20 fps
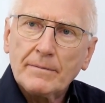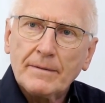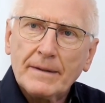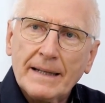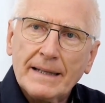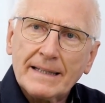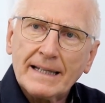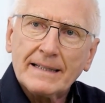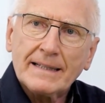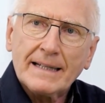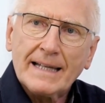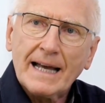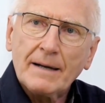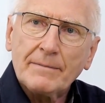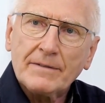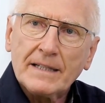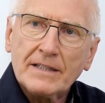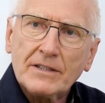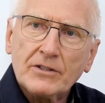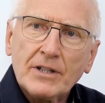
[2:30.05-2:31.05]
It doesn't
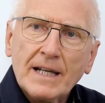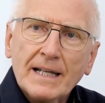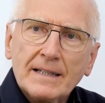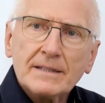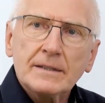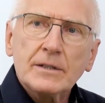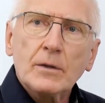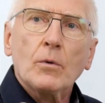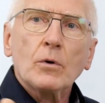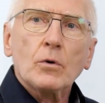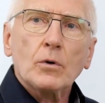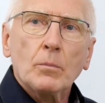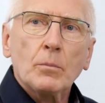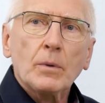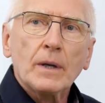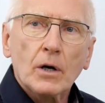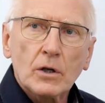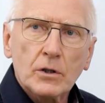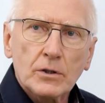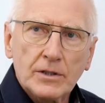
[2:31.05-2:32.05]
have the strength to move
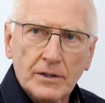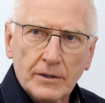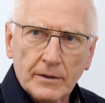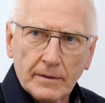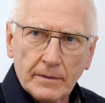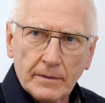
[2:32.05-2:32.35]
apart.